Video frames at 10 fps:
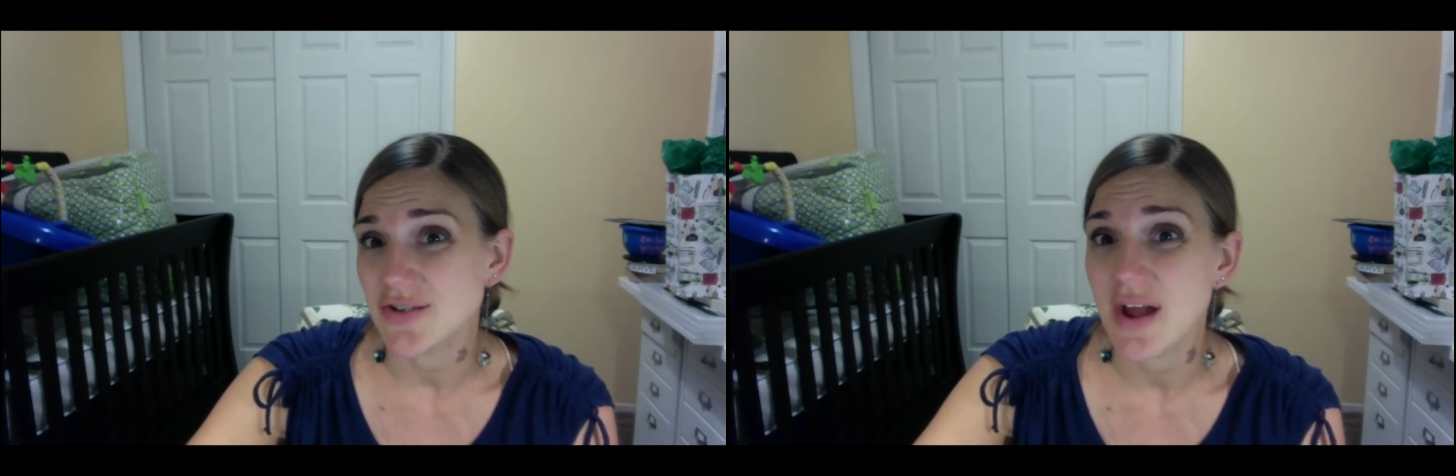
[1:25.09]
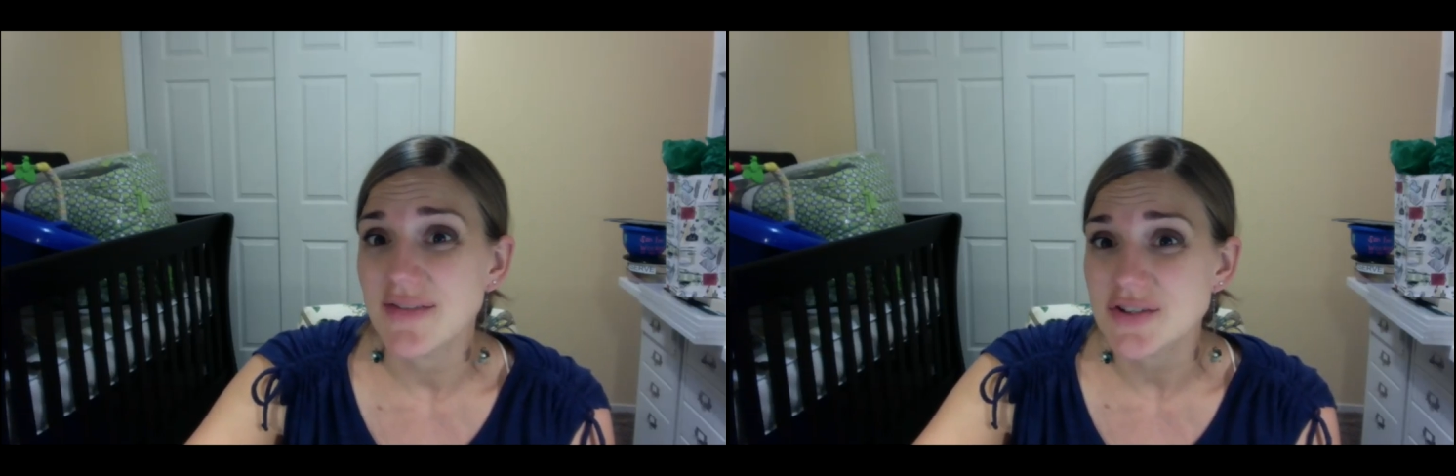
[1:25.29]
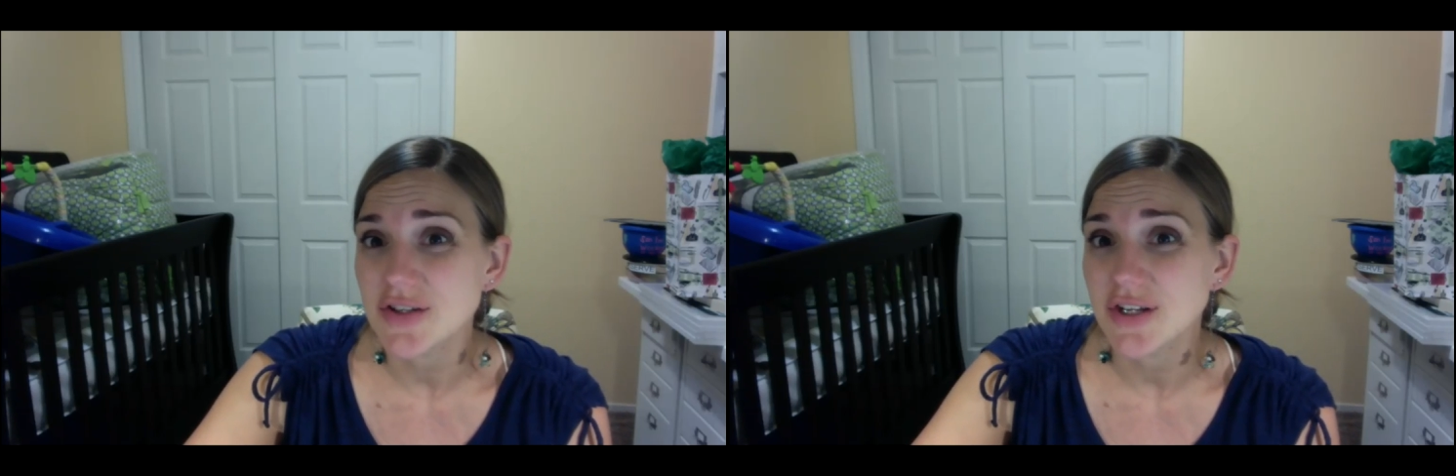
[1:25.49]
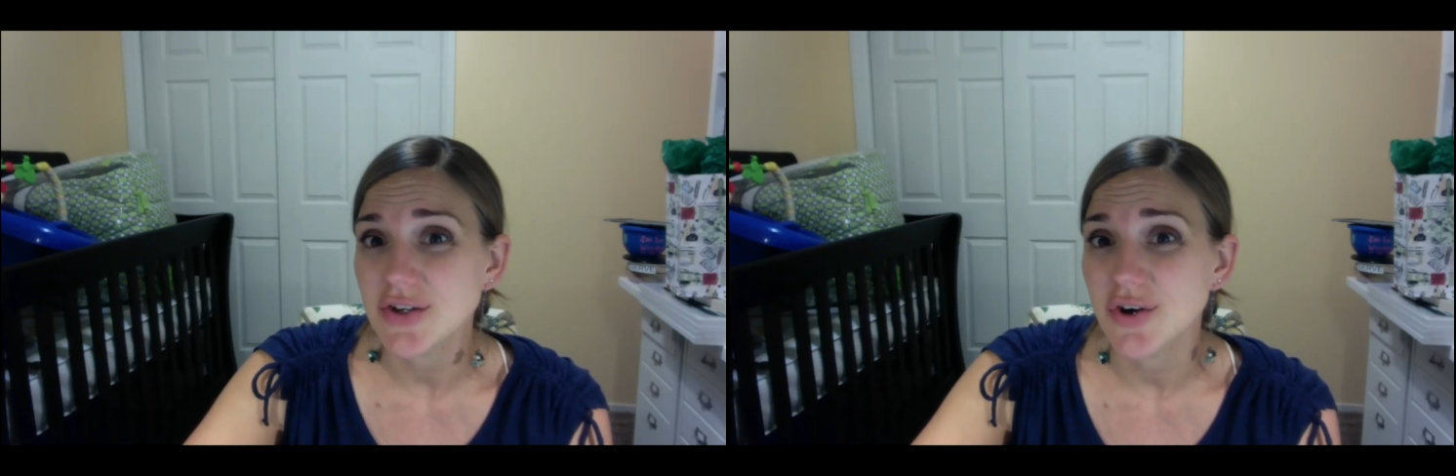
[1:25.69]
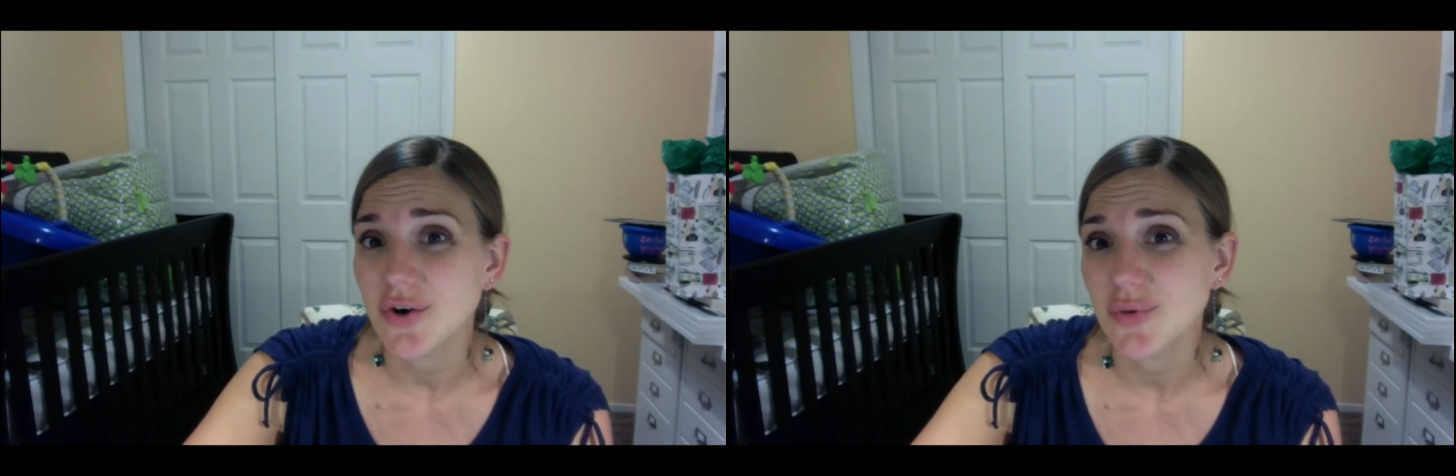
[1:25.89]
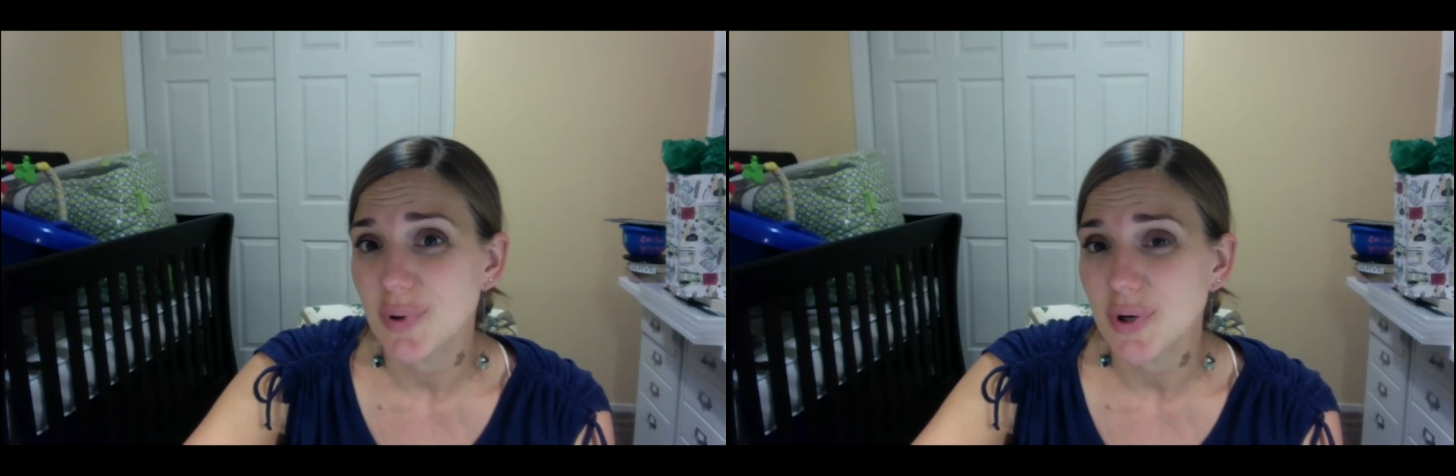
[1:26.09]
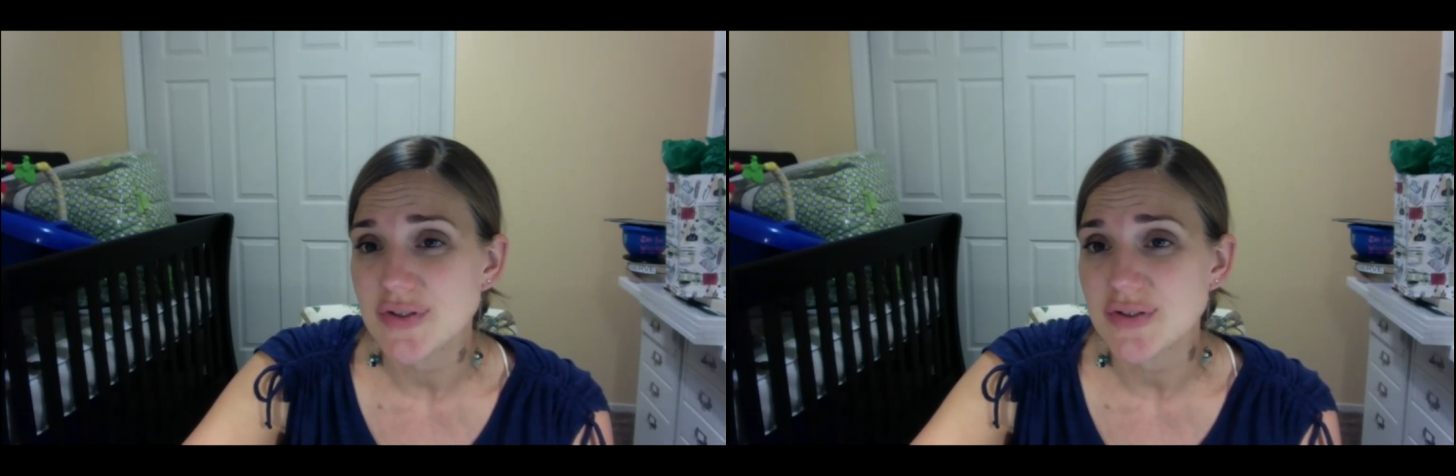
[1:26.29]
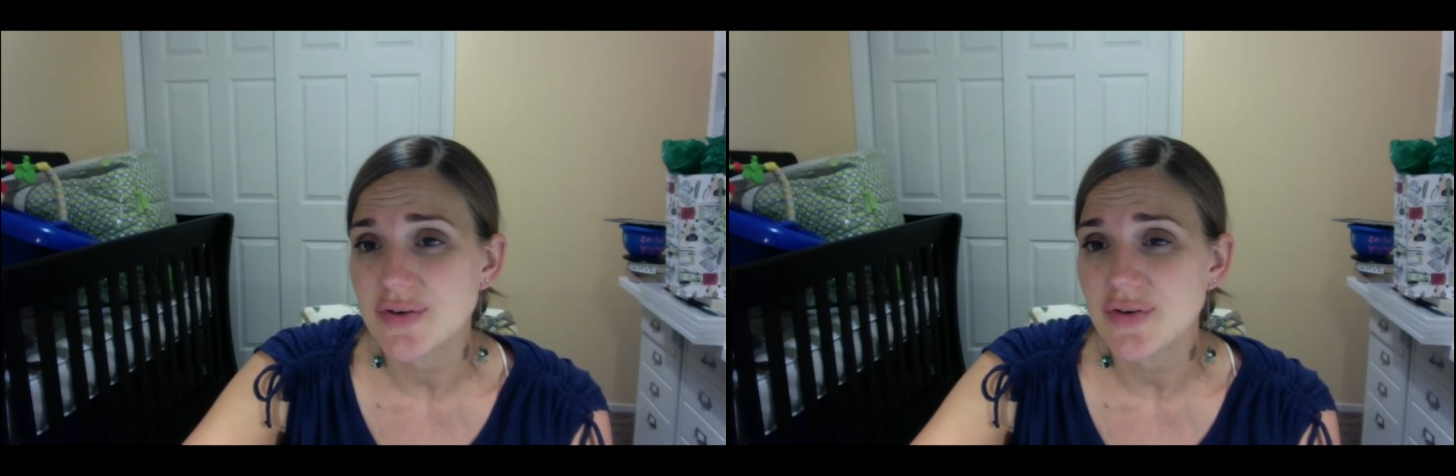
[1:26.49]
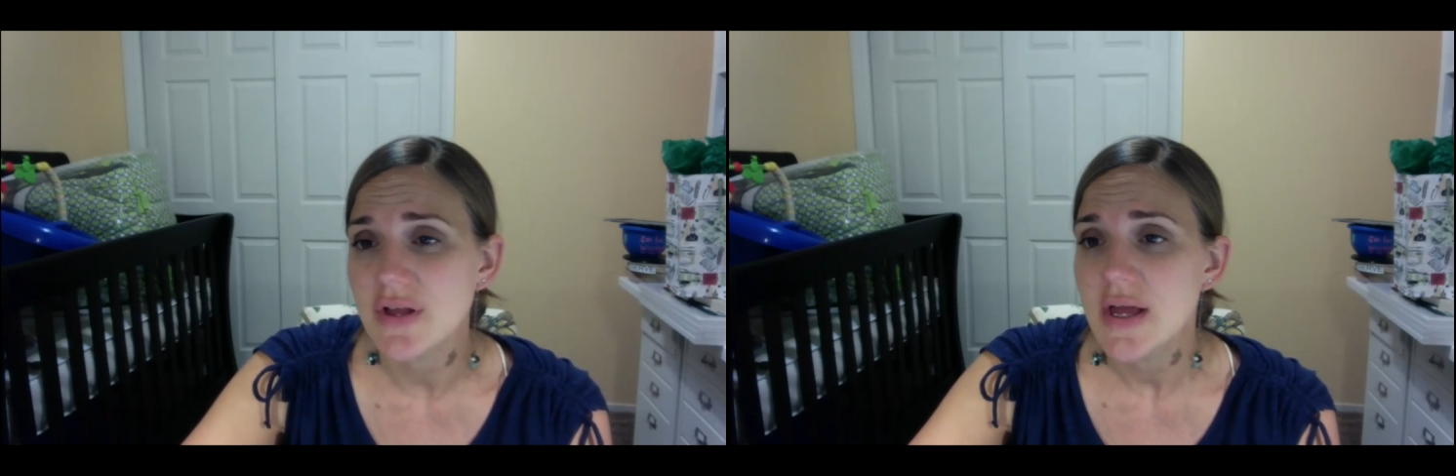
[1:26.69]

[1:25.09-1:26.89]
You have to look at your own personal